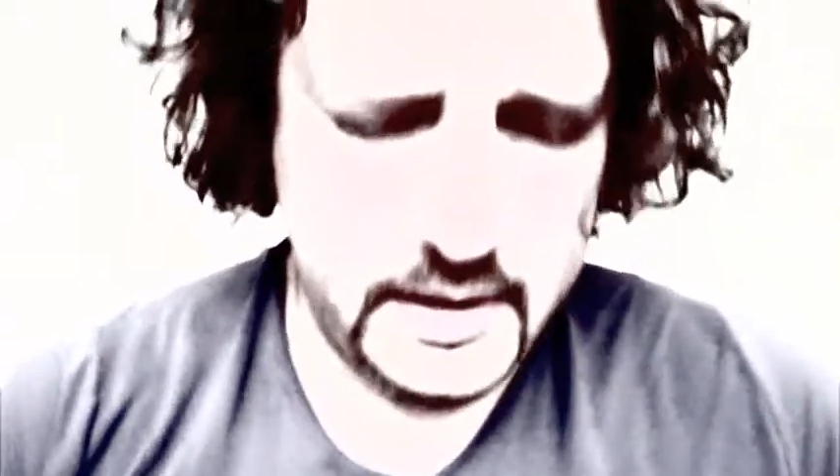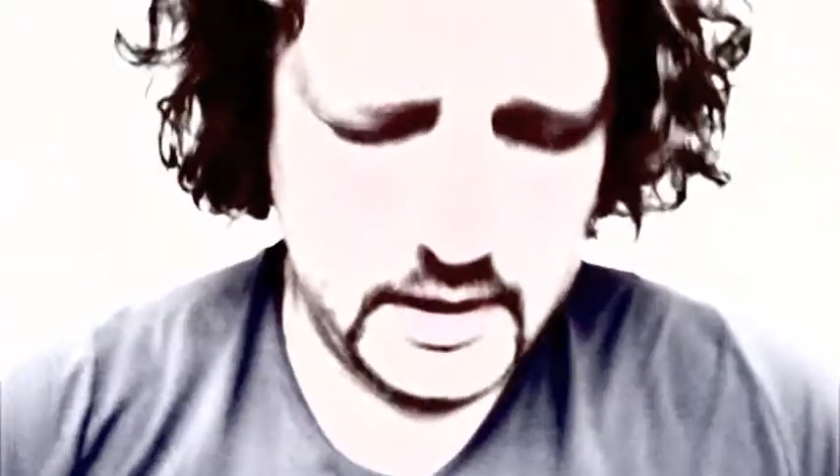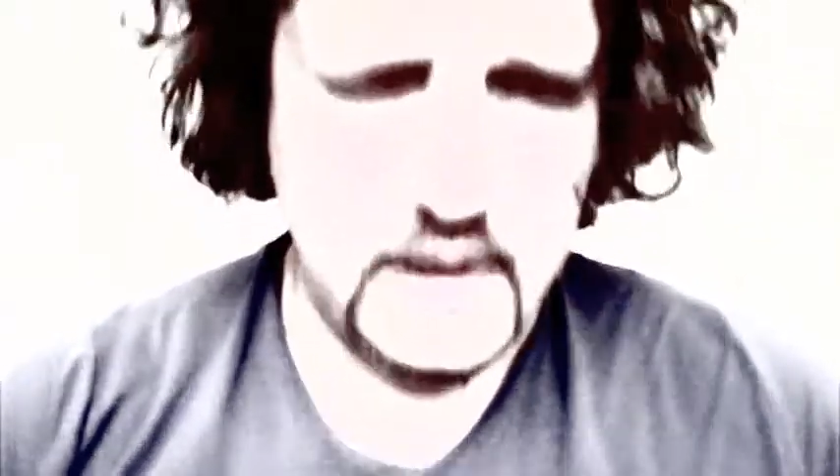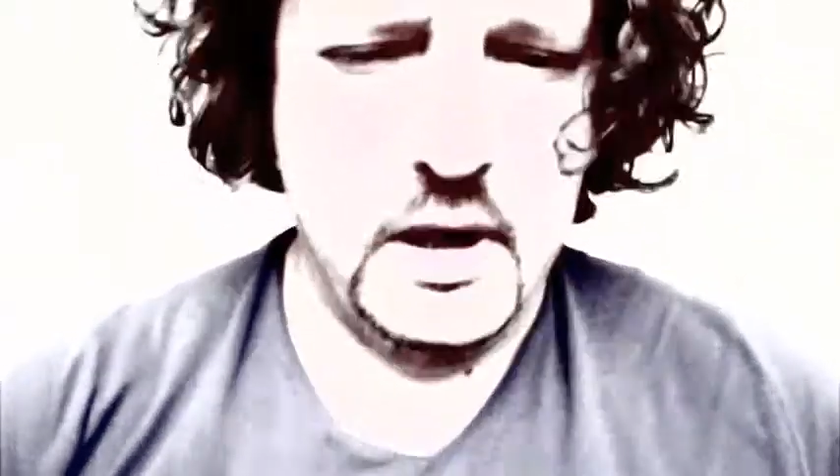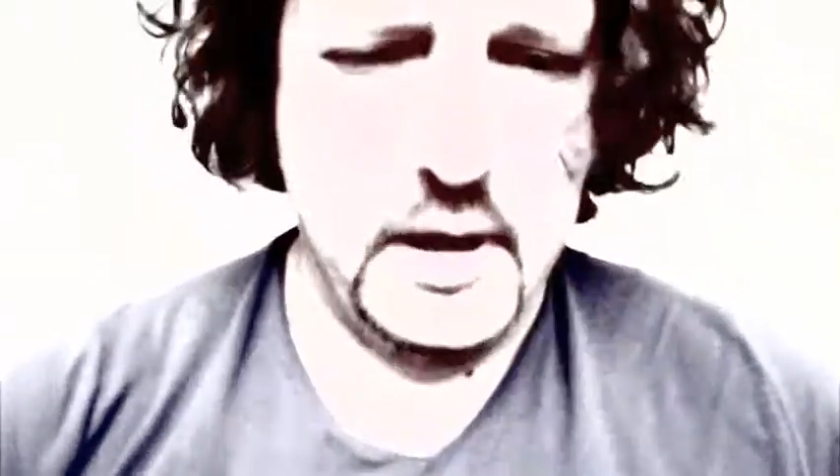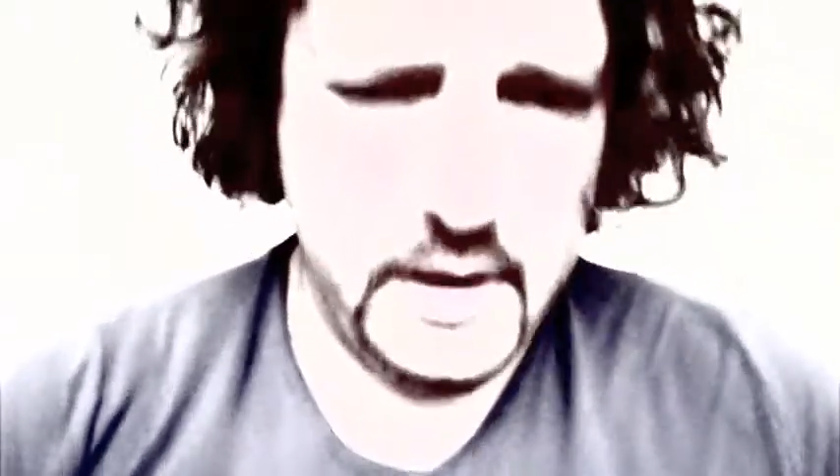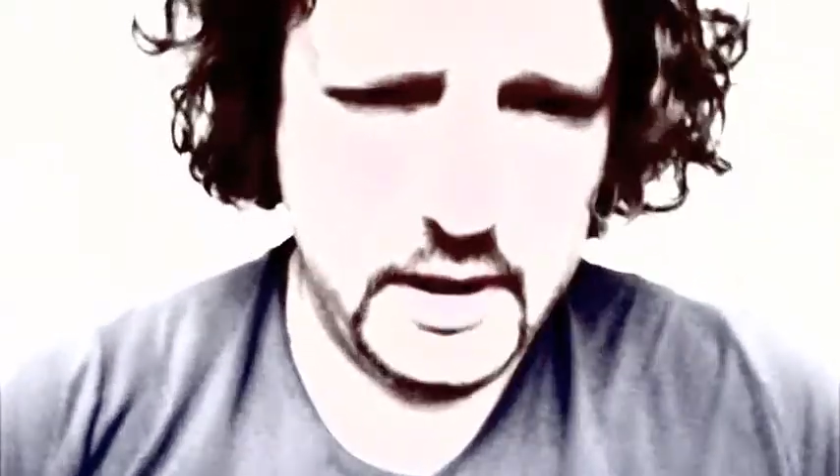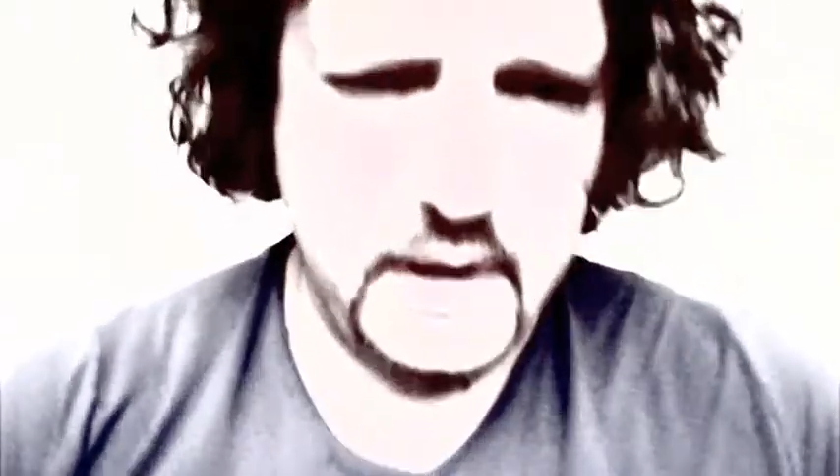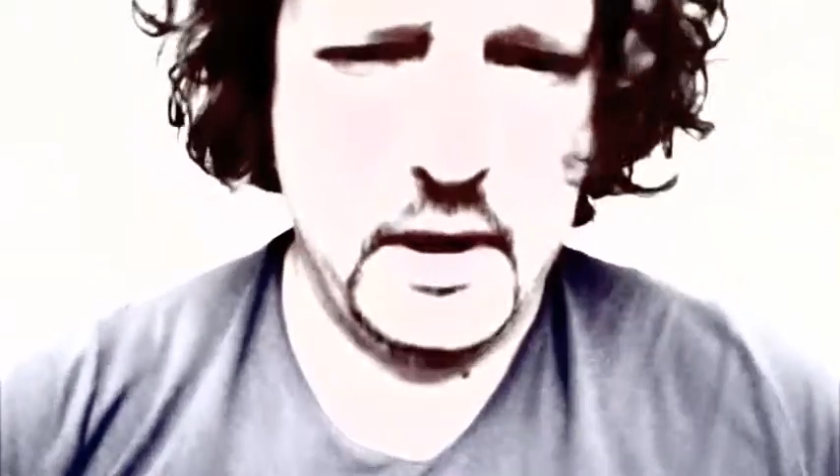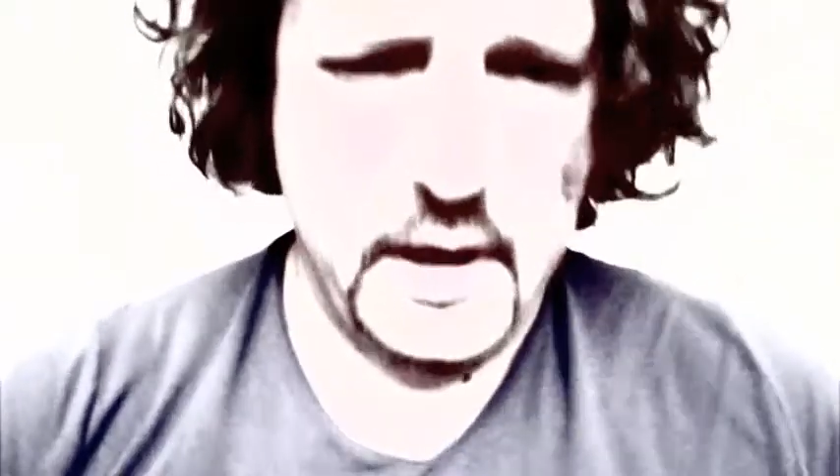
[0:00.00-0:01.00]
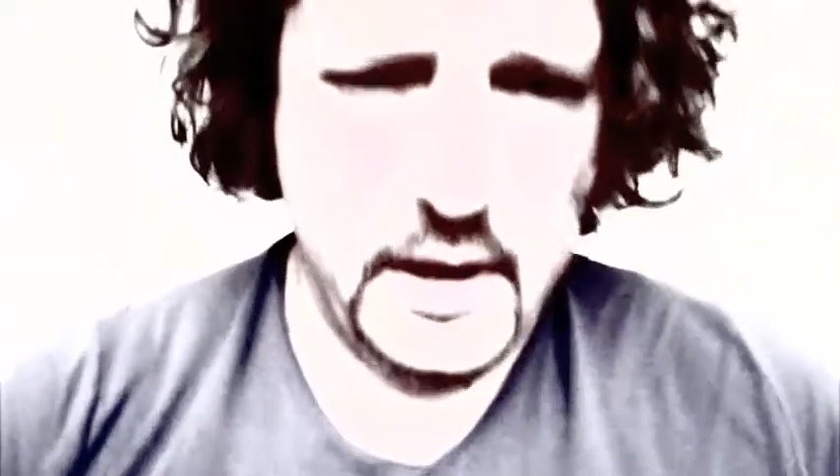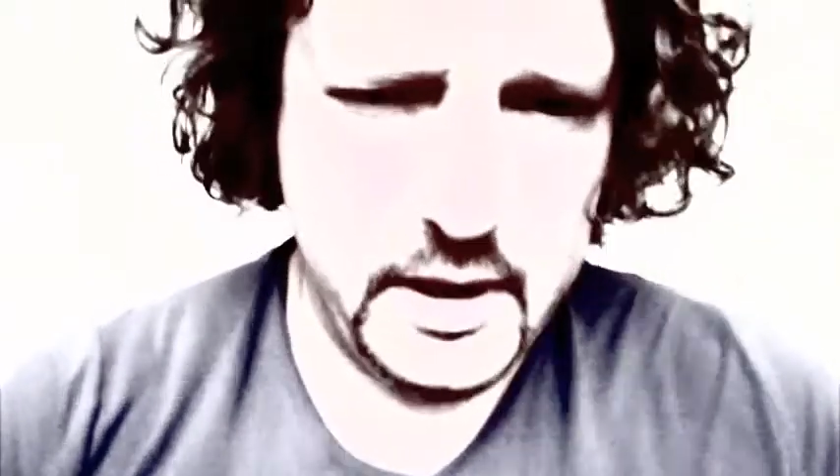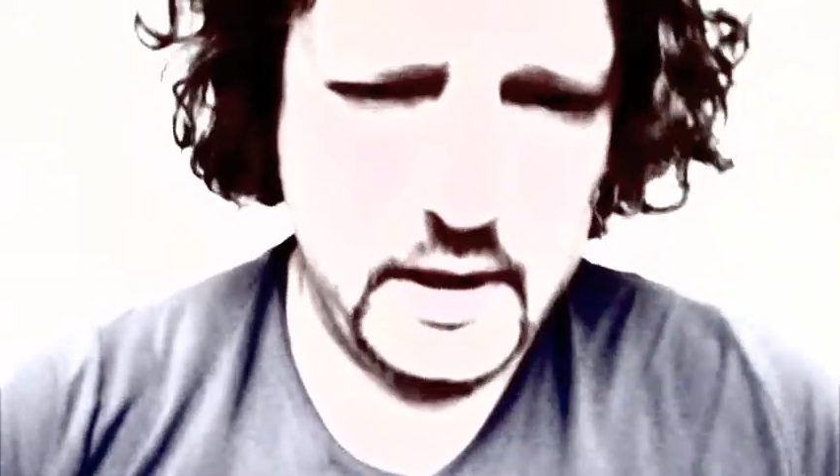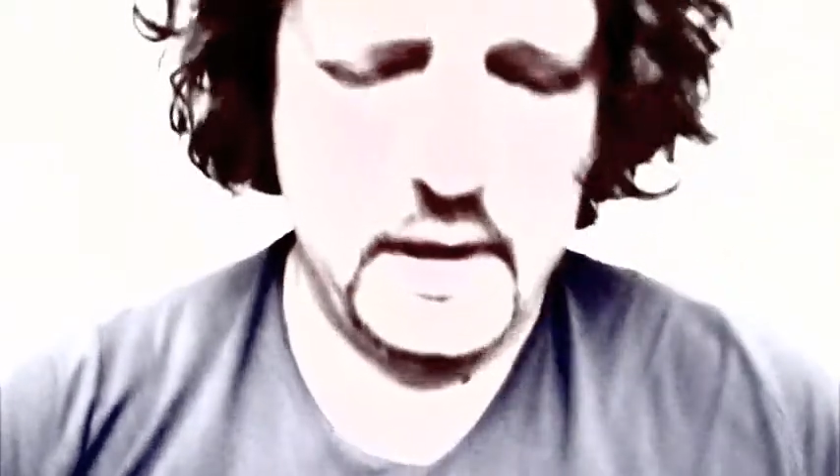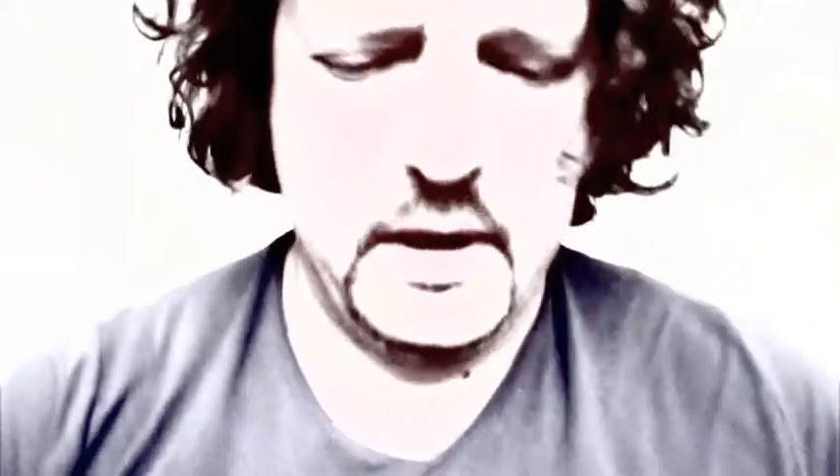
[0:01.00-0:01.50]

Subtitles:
In-breaths shorter.